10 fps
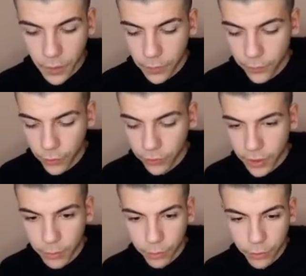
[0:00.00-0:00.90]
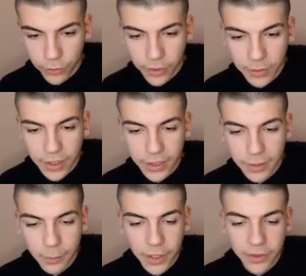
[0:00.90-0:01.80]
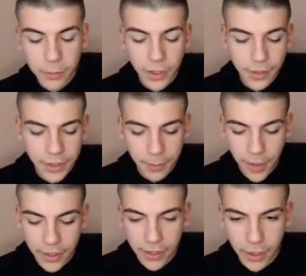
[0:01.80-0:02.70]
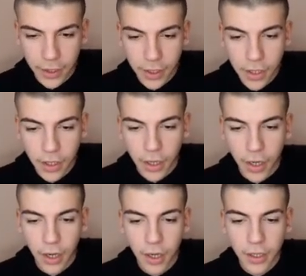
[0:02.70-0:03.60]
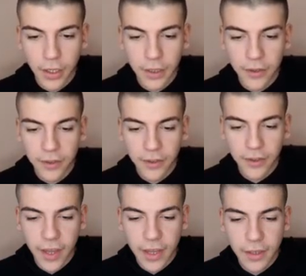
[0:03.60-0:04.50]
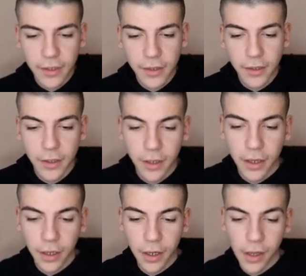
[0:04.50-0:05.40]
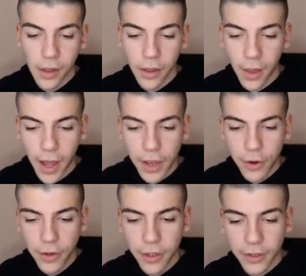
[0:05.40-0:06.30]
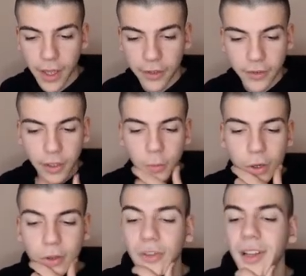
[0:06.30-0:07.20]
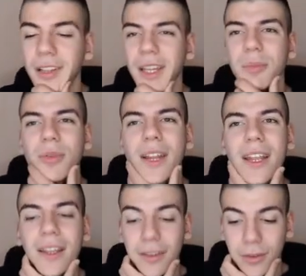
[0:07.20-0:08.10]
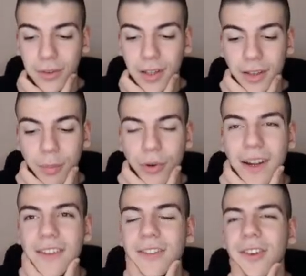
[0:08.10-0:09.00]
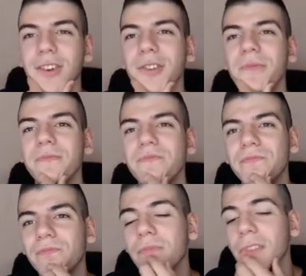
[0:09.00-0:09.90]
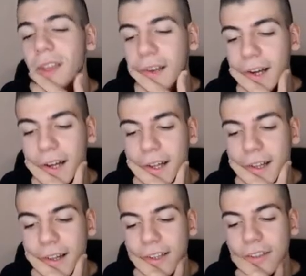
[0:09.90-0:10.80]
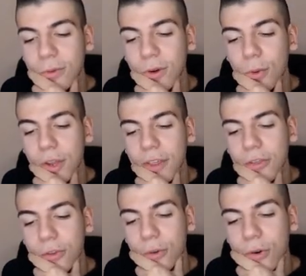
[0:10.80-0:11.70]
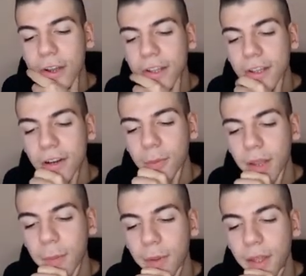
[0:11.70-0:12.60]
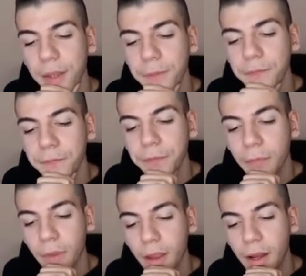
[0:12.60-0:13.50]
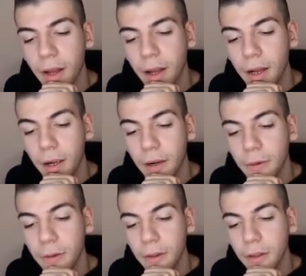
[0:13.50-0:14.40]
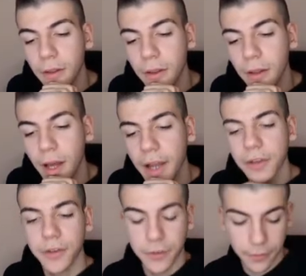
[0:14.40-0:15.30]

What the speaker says: example, make something clickbaity, like insane. Lion attacks leopard to steal the prey. So let's see what we can do right here. Maybe lion